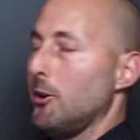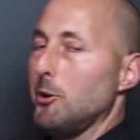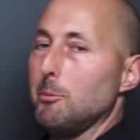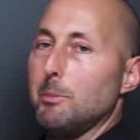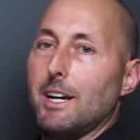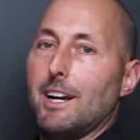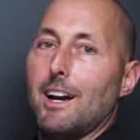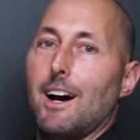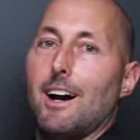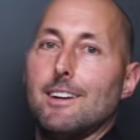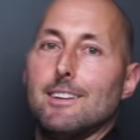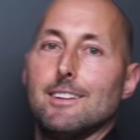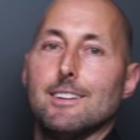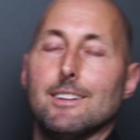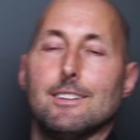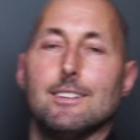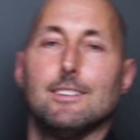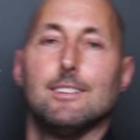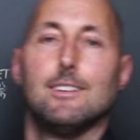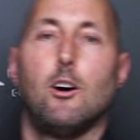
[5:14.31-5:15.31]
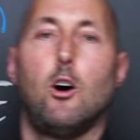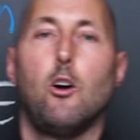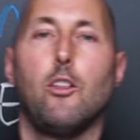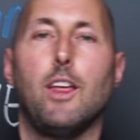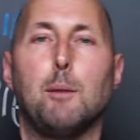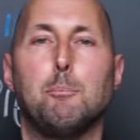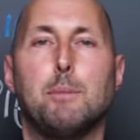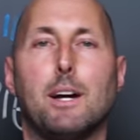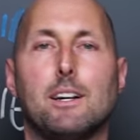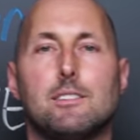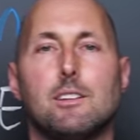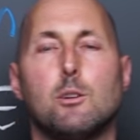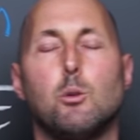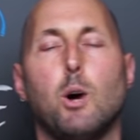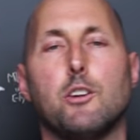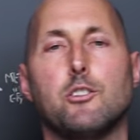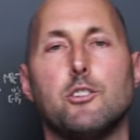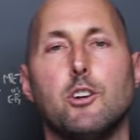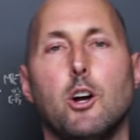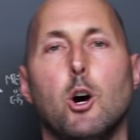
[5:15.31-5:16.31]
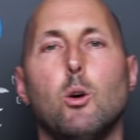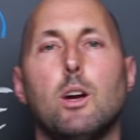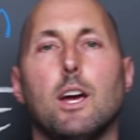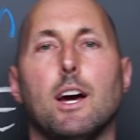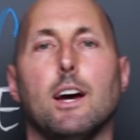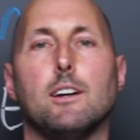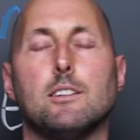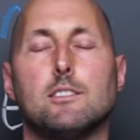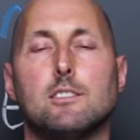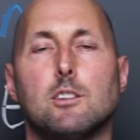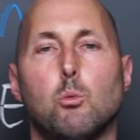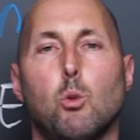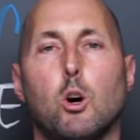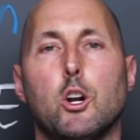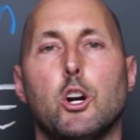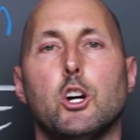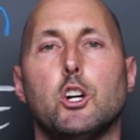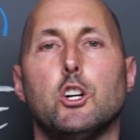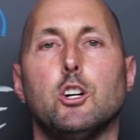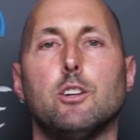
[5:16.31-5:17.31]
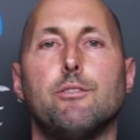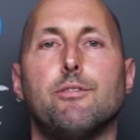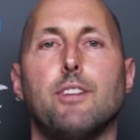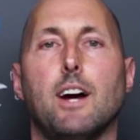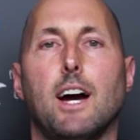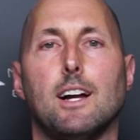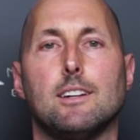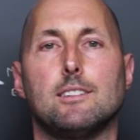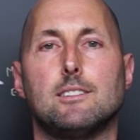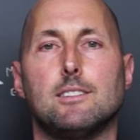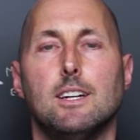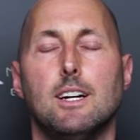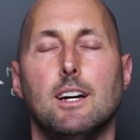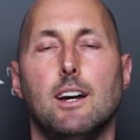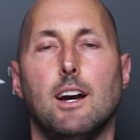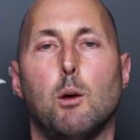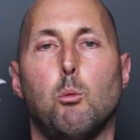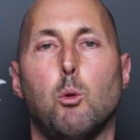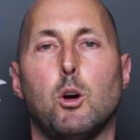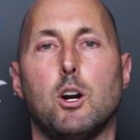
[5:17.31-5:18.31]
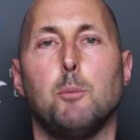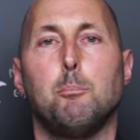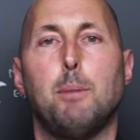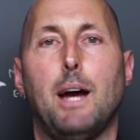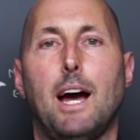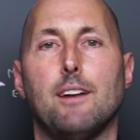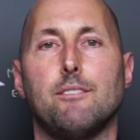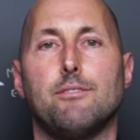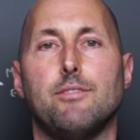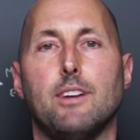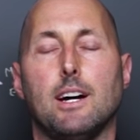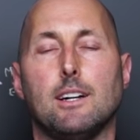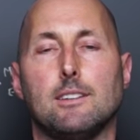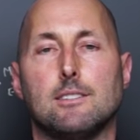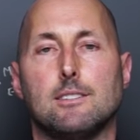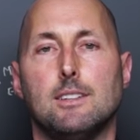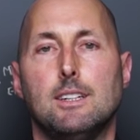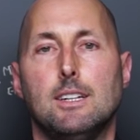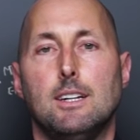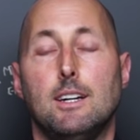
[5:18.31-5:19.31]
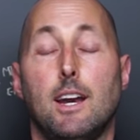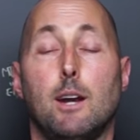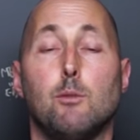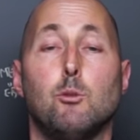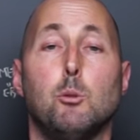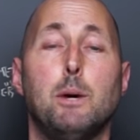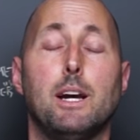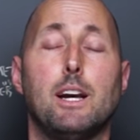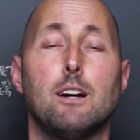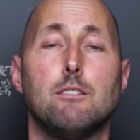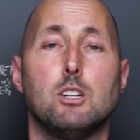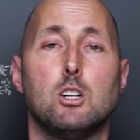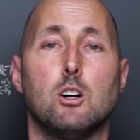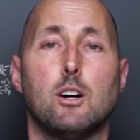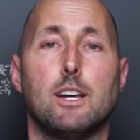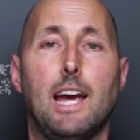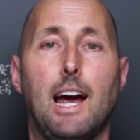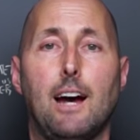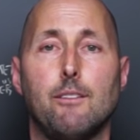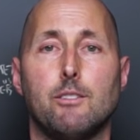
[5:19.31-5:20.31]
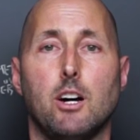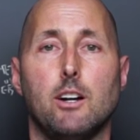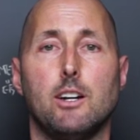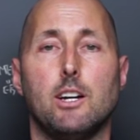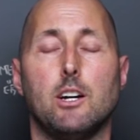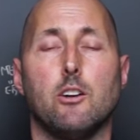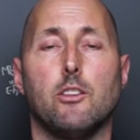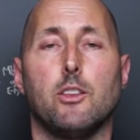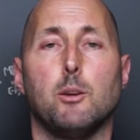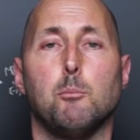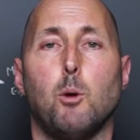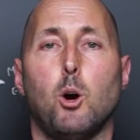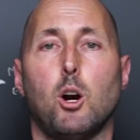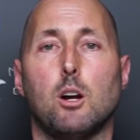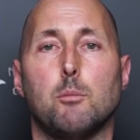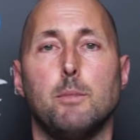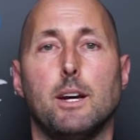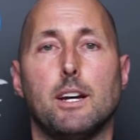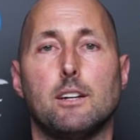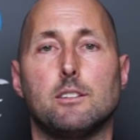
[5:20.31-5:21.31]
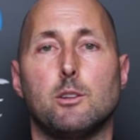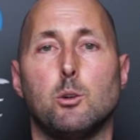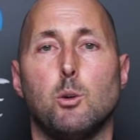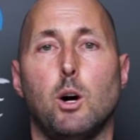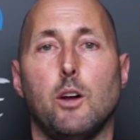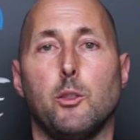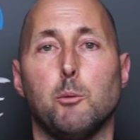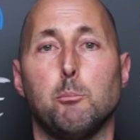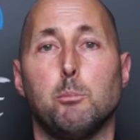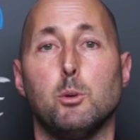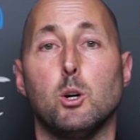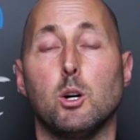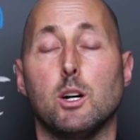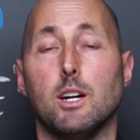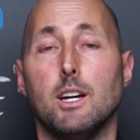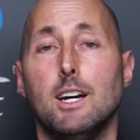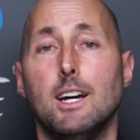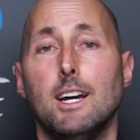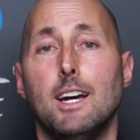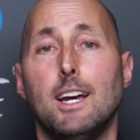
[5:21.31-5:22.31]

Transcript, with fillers: Third big idea. All that begs the question, okay, so what are good fats and what are bad fats? And we'll make a little caveat here that Mark makes throughout the book.